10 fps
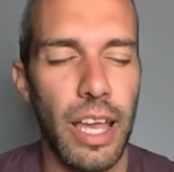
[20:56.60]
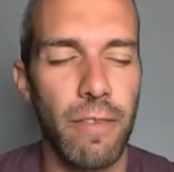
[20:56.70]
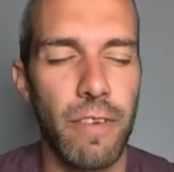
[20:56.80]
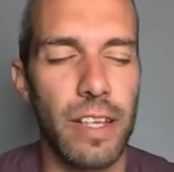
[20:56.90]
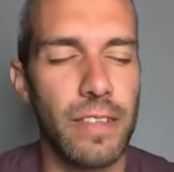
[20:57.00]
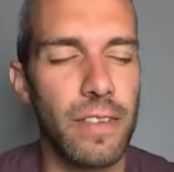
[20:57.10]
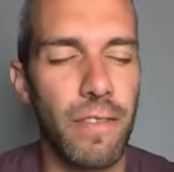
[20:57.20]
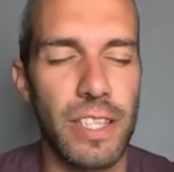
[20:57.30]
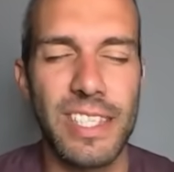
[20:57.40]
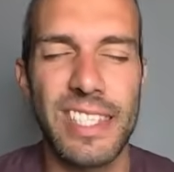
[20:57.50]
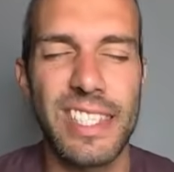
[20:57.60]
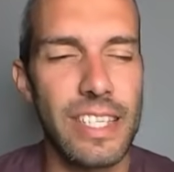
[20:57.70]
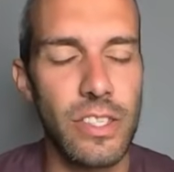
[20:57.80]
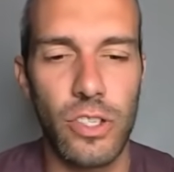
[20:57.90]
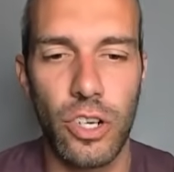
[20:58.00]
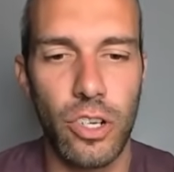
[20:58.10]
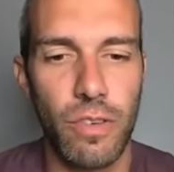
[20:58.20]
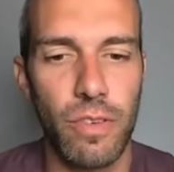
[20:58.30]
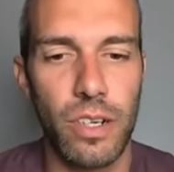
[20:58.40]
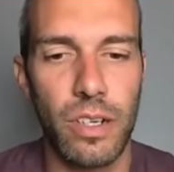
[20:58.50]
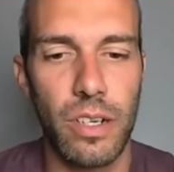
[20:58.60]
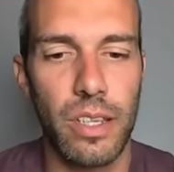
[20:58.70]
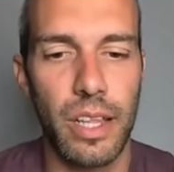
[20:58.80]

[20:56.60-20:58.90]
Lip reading: if it's season turnover,